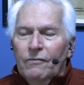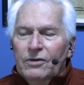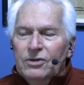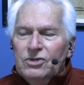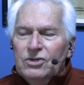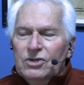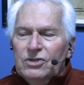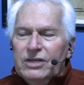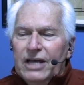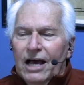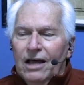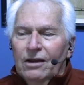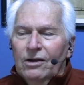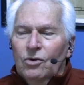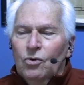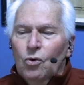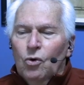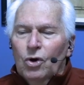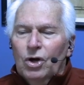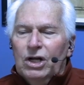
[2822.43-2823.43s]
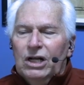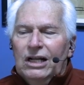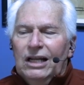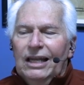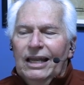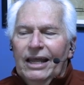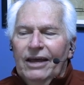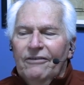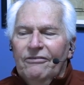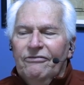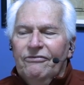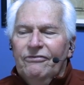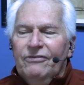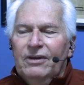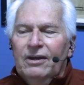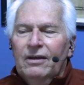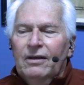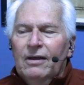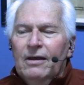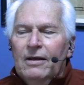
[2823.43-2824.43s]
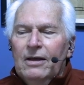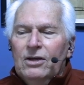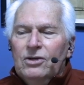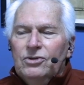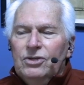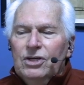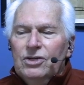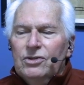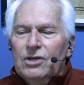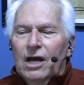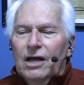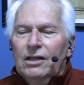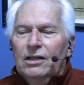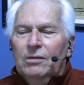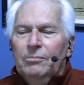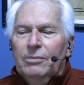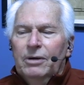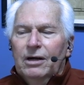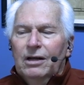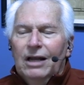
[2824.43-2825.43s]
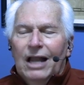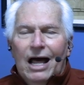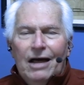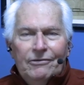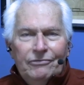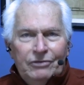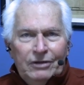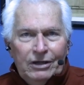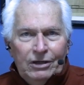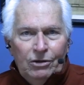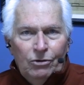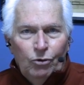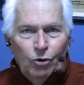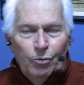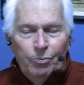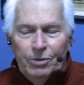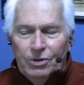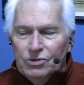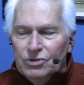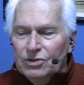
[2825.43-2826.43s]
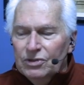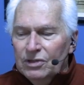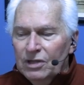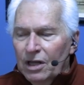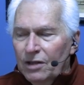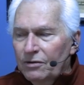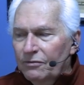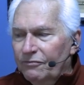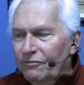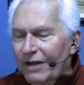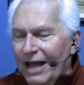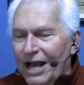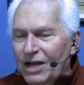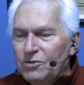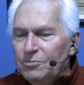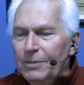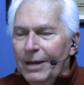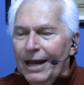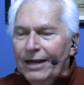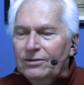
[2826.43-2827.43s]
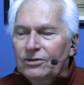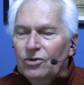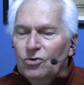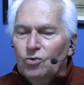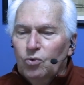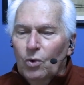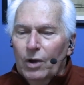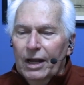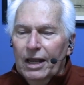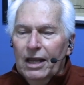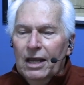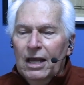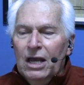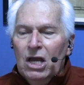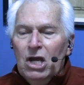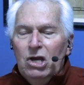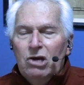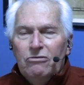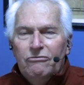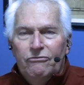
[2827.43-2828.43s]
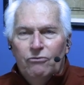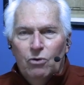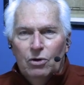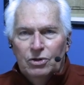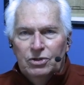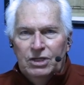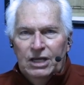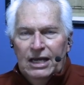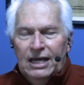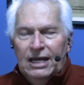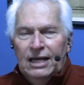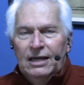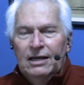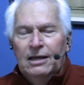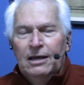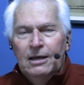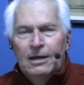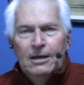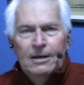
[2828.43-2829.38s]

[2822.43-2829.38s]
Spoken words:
This is Eleanor Clift. She's on the McLaughlin Group. This is another flashback to 2014.